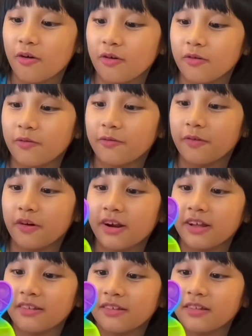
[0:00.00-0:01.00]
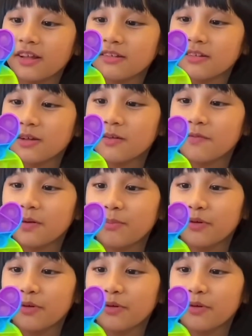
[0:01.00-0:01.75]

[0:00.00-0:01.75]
instance, if we put this